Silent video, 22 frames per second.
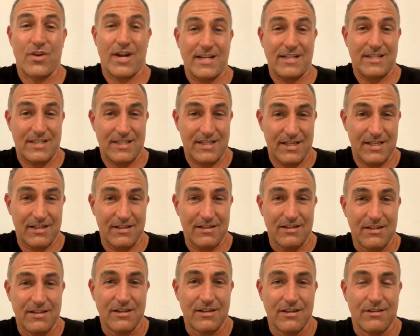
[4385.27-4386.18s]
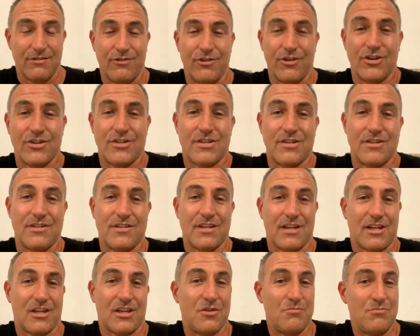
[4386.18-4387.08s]
racing
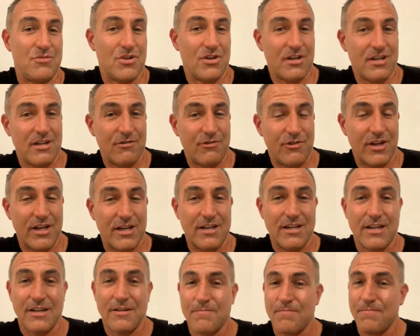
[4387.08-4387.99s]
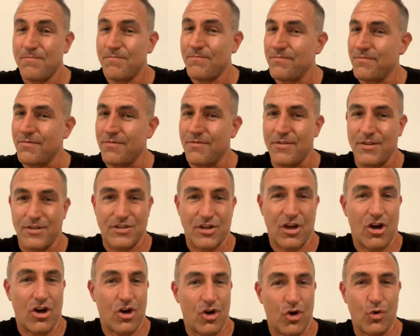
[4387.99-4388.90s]
versus a community event,
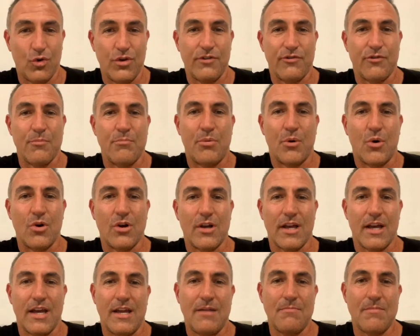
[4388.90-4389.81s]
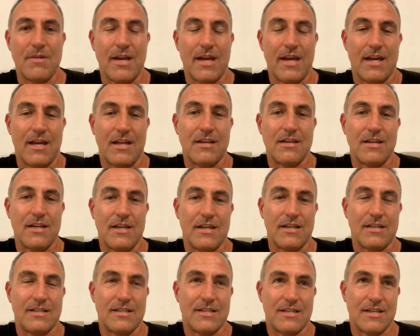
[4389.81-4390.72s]
it's a whole different ball game, and
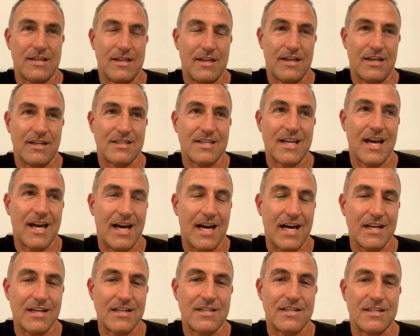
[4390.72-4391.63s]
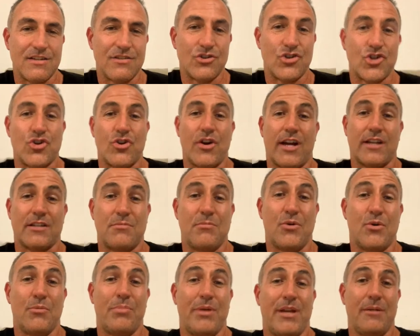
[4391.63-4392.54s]
it's harder to
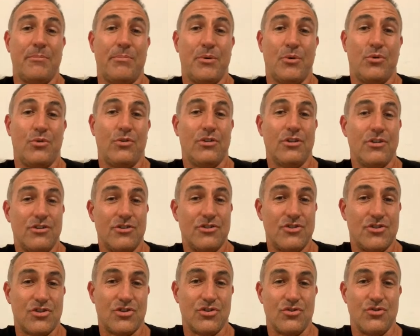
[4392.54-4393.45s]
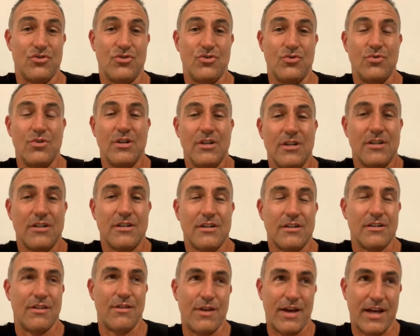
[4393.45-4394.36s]
attract more people to
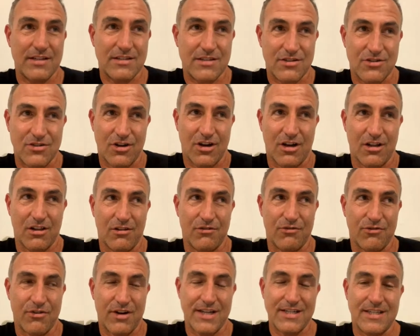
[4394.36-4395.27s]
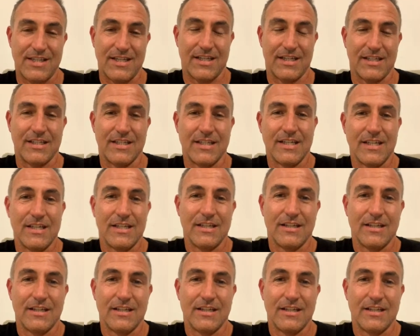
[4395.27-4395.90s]
that style of racing,